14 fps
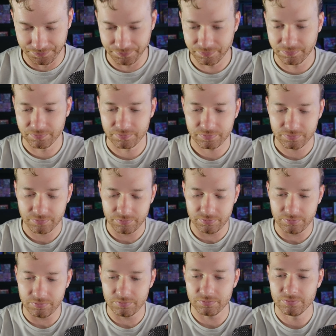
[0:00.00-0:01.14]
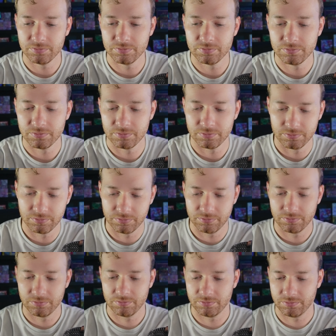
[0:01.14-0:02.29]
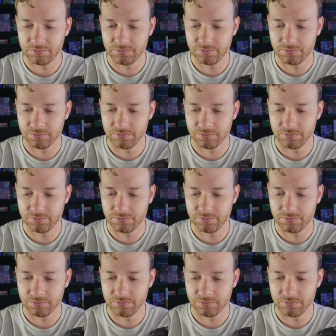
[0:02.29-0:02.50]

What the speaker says: No one is speaking in this clip.